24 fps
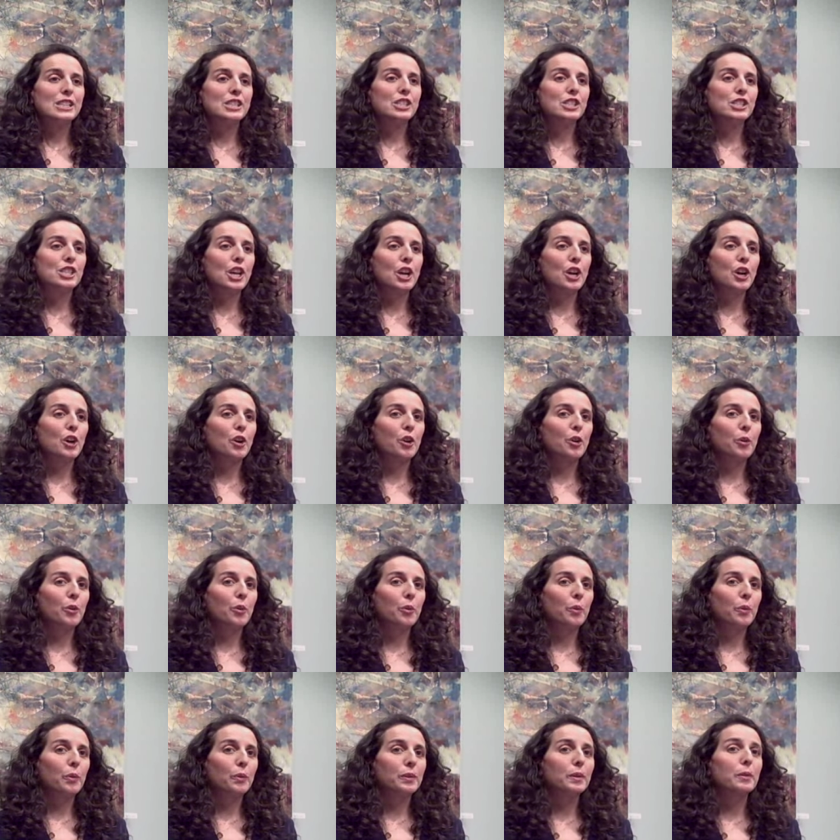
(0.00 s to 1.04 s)

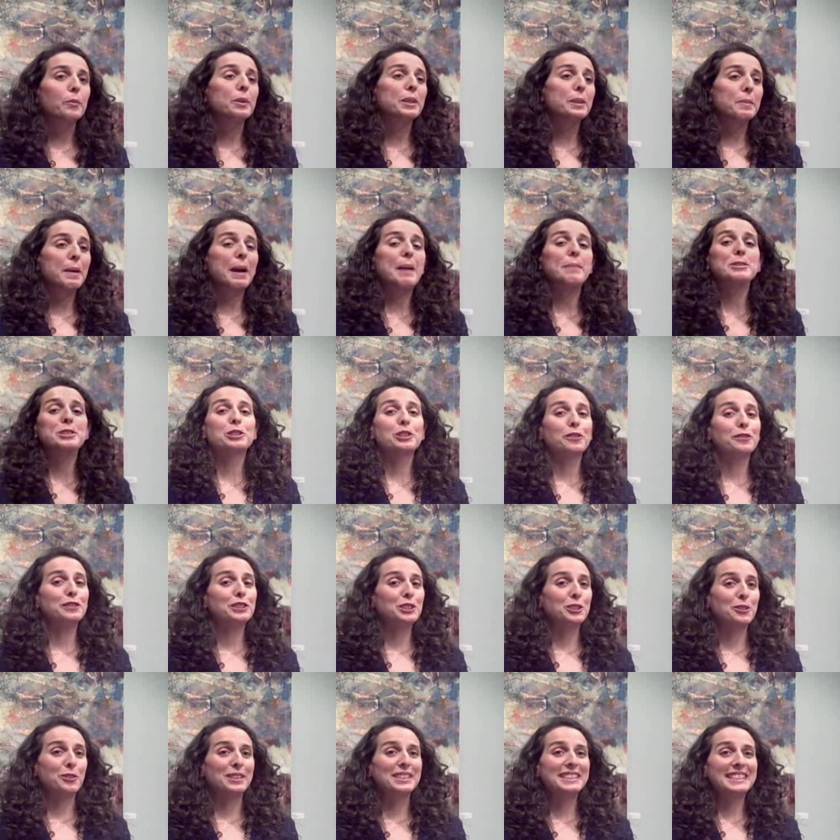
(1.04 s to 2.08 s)
So with the publisher of
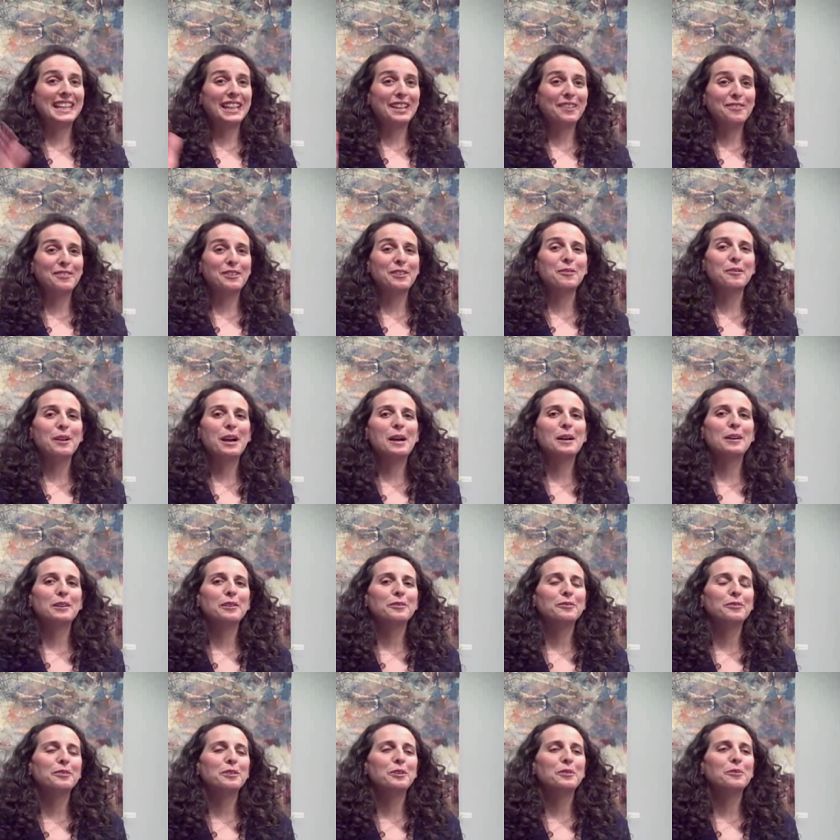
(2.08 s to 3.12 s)
his choice, he had a
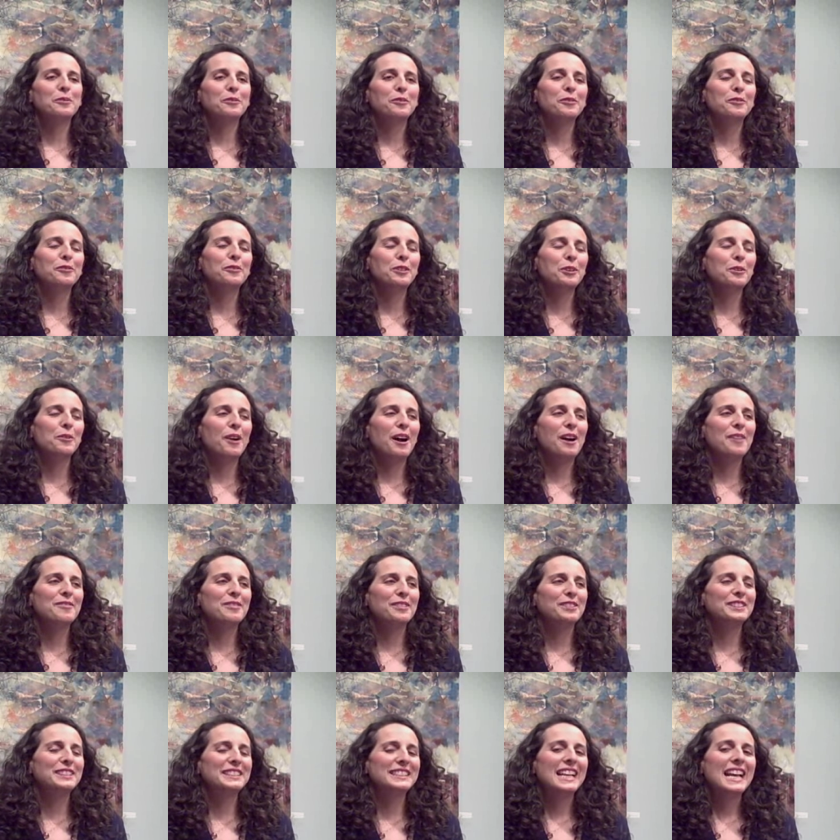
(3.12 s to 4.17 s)
few
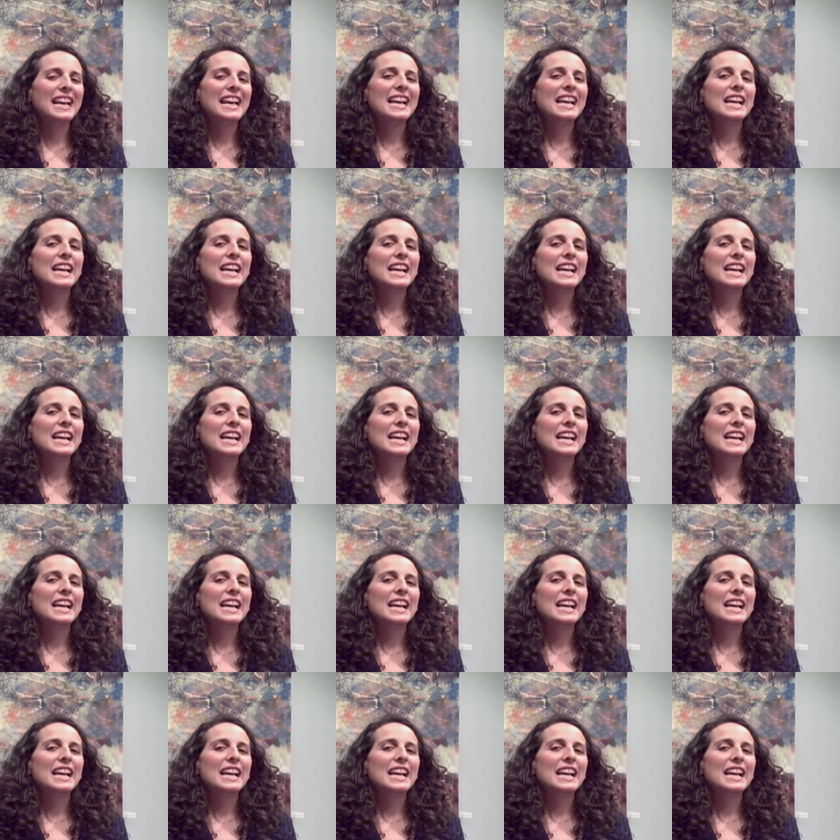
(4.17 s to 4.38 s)
offers.